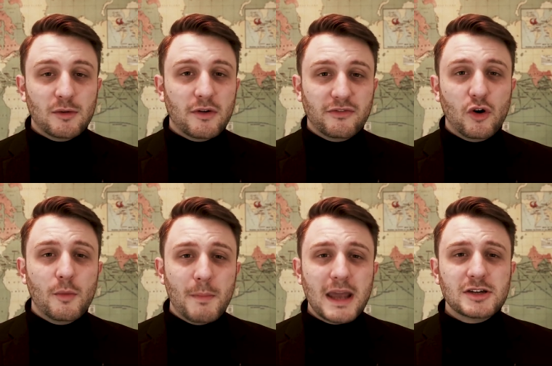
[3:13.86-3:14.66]
and there were
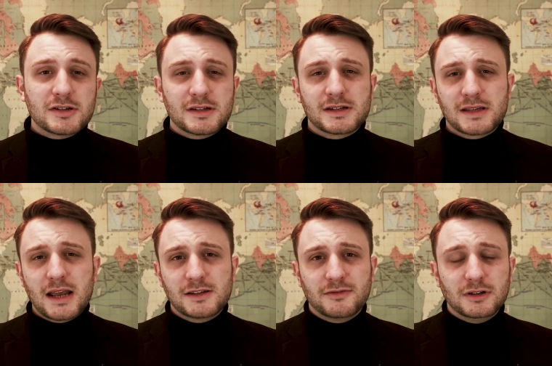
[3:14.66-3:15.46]
four major
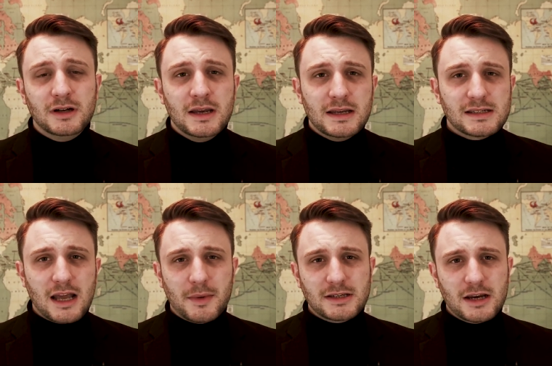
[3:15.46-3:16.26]
successful
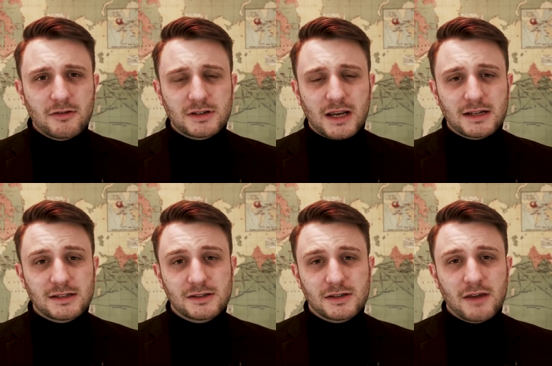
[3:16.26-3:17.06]
Islamic terror
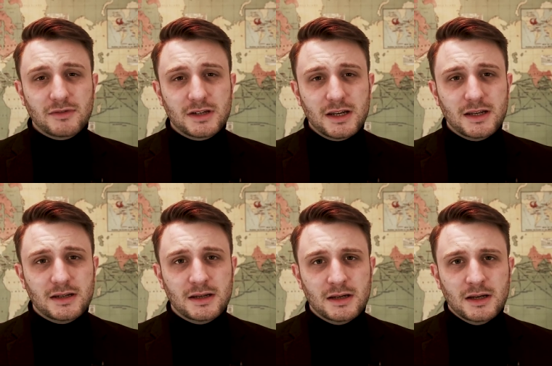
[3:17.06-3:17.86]
attacks in
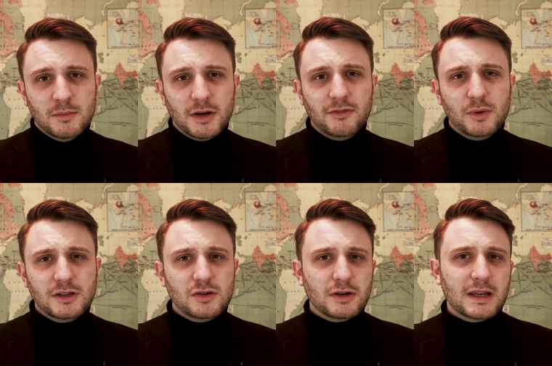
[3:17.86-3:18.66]
17. But if
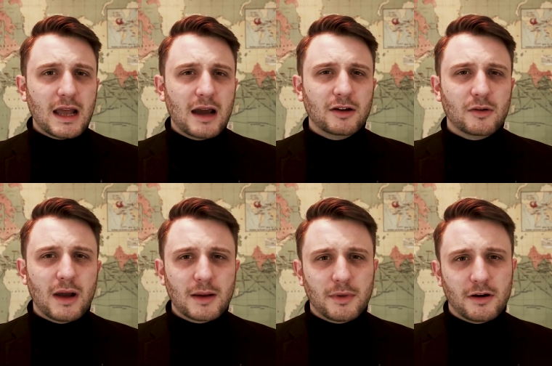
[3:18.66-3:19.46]
we're talking Allahu
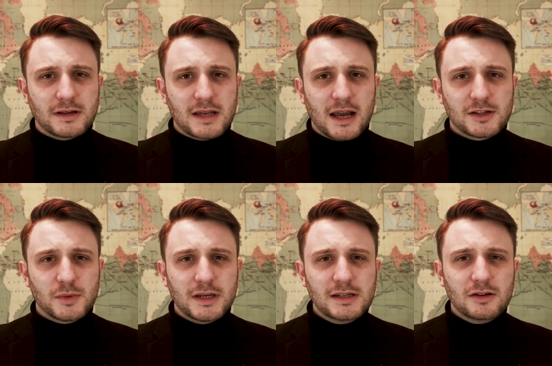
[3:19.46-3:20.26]
Akbar
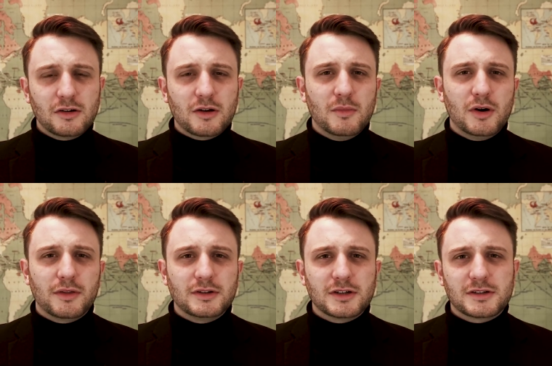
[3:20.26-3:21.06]
attacks, we need to look at
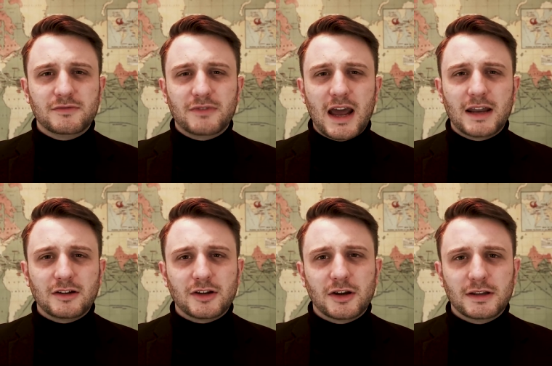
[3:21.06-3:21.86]
more than just van
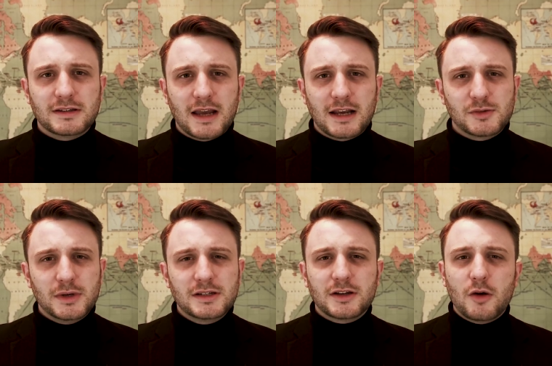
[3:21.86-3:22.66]
and gun attacks.
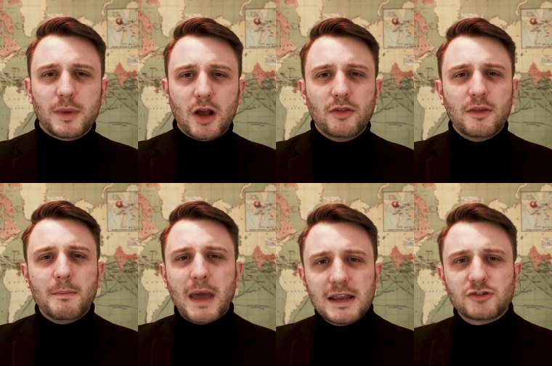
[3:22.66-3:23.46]
We need to go beyond the
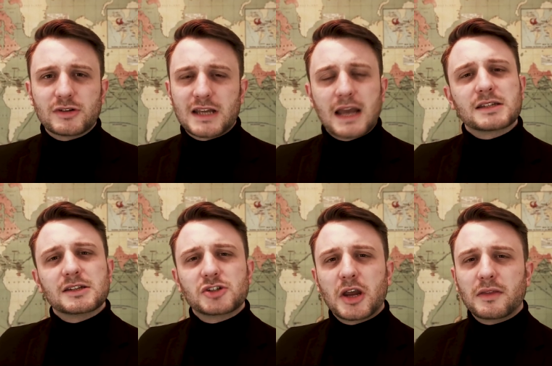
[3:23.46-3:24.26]
major attacks
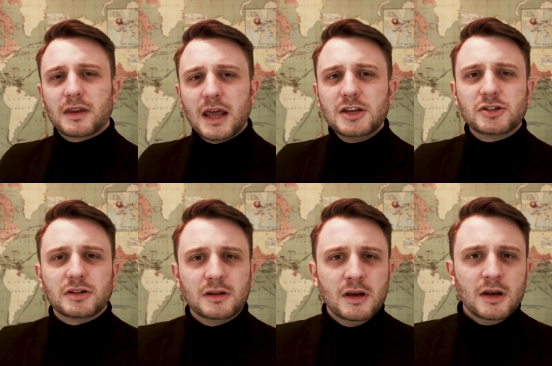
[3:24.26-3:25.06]
that shake the
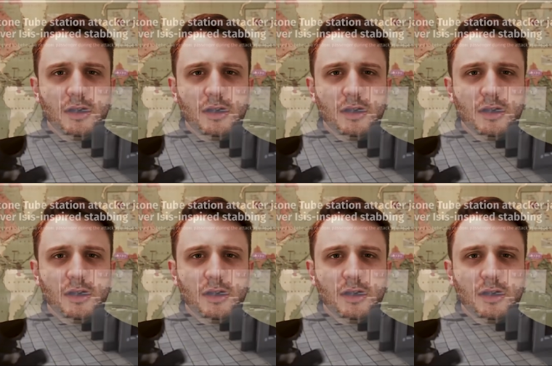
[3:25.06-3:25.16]
nation